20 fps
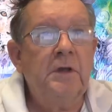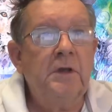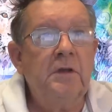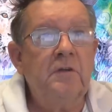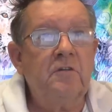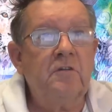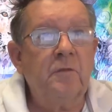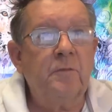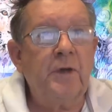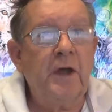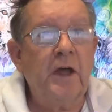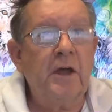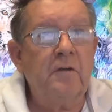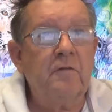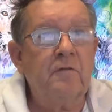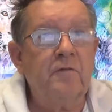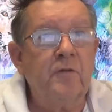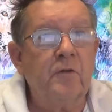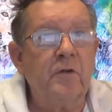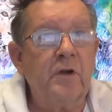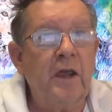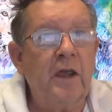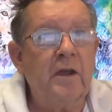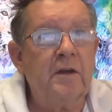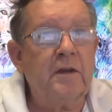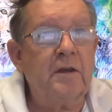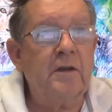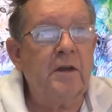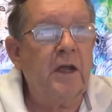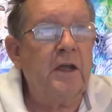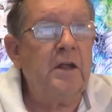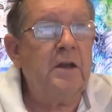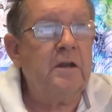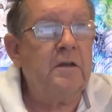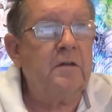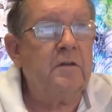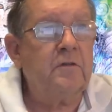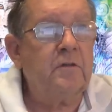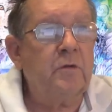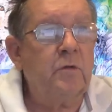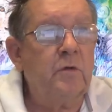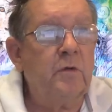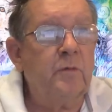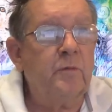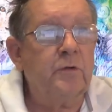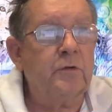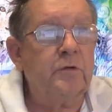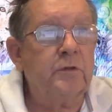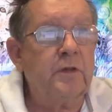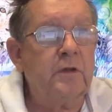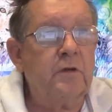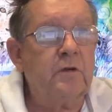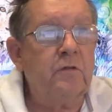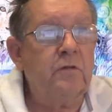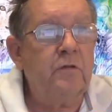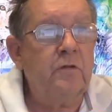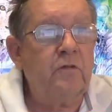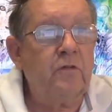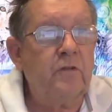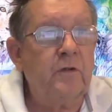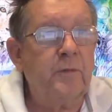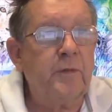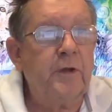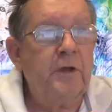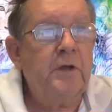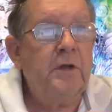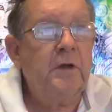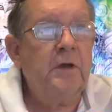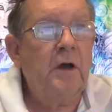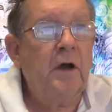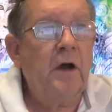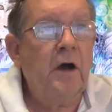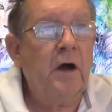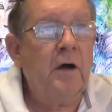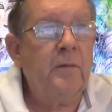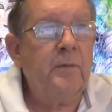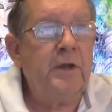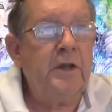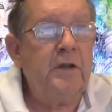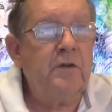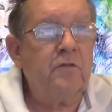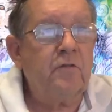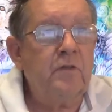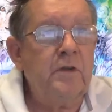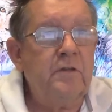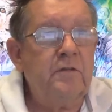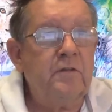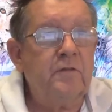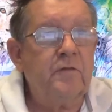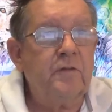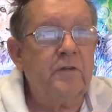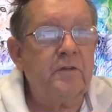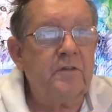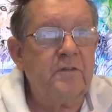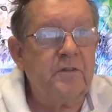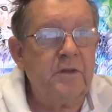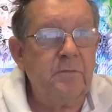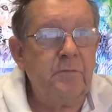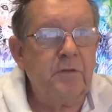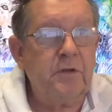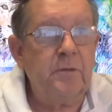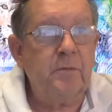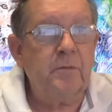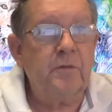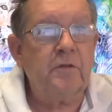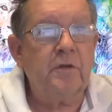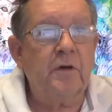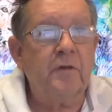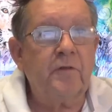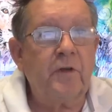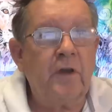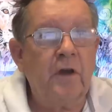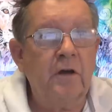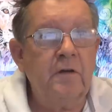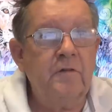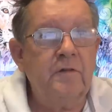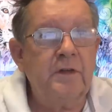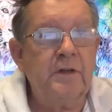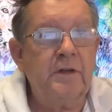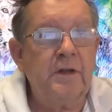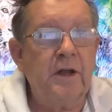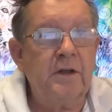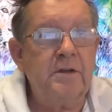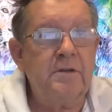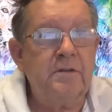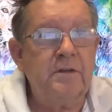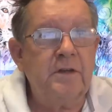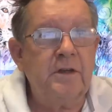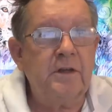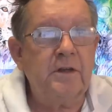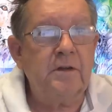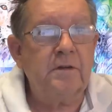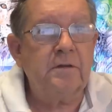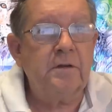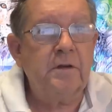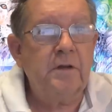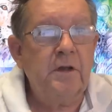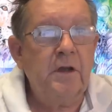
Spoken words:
In Japan, 48 Canadians who were aboard the cruise ship are being treated for symptoms of COVID-19.